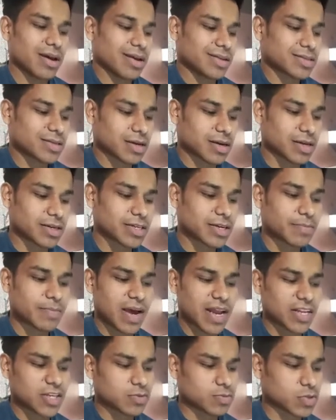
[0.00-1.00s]
it's a content
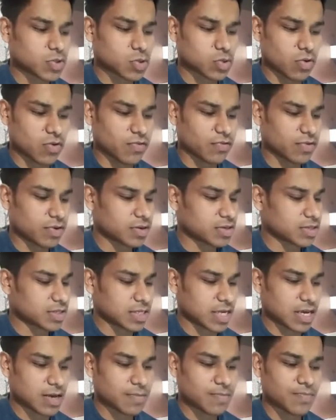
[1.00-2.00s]
management software
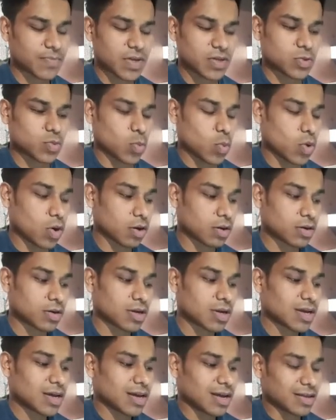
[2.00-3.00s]
same it
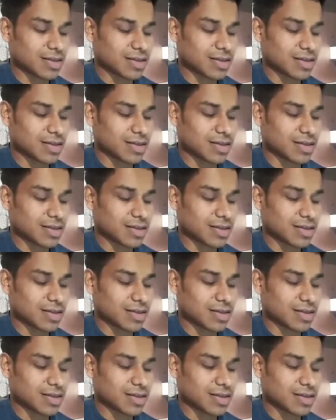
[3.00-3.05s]
work